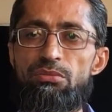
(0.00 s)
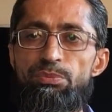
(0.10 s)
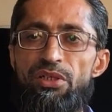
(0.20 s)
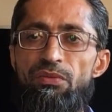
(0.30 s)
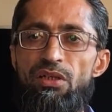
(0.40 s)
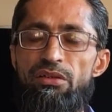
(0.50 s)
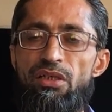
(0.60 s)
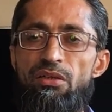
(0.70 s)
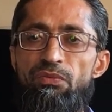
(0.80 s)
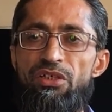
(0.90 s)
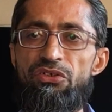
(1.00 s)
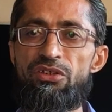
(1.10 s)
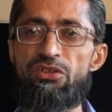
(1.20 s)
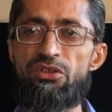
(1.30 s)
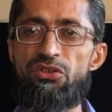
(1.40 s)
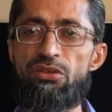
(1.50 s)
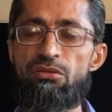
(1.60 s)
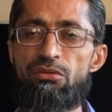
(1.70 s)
prevail in winter season.